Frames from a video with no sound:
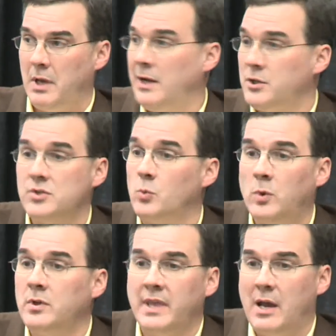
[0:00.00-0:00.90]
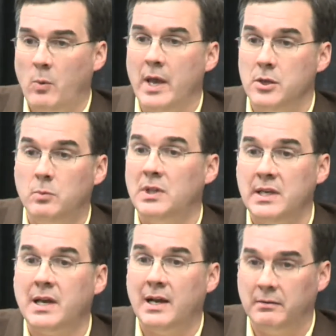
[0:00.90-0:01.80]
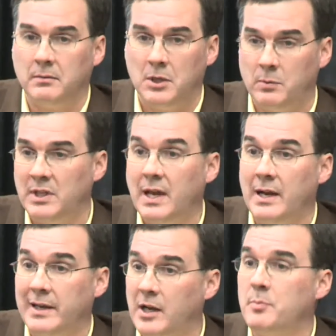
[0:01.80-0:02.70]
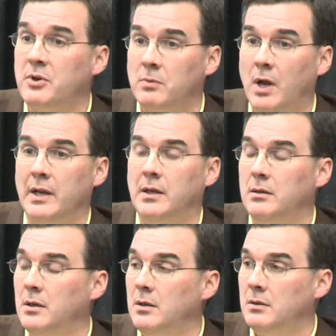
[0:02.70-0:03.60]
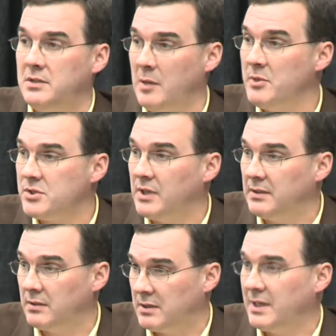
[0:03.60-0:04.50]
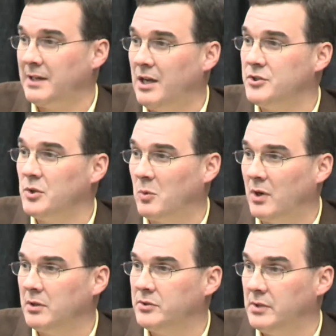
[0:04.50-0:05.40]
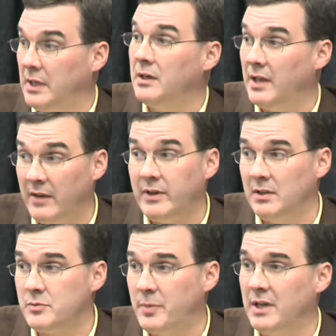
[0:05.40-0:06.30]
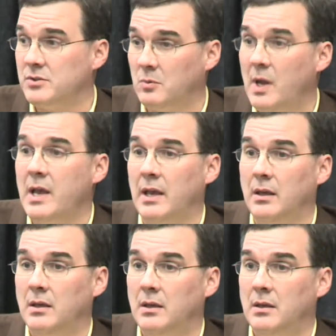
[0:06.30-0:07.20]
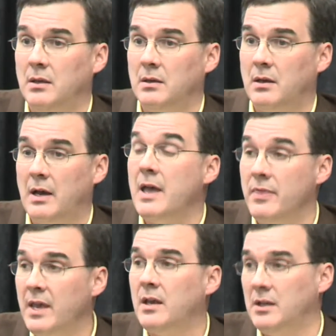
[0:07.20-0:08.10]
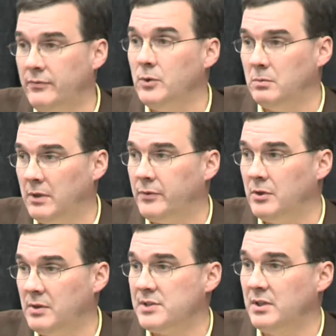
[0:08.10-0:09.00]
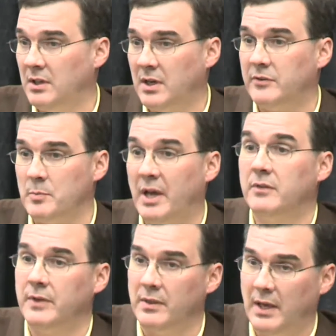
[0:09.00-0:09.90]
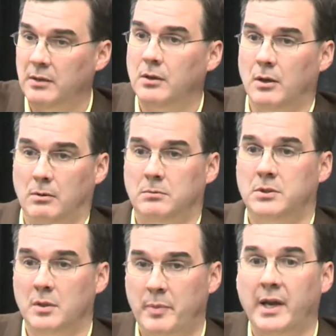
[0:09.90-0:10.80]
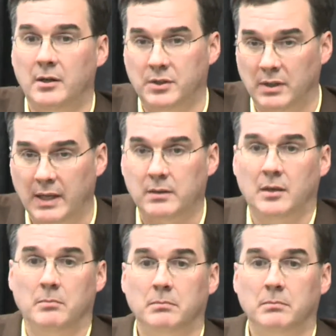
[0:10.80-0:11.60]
And it doesn't work that way. You really got to get up and running, demonstrate that the technology works in an evidence-based way. And then, if you're addressing a covered benefit, then go to the payers and get them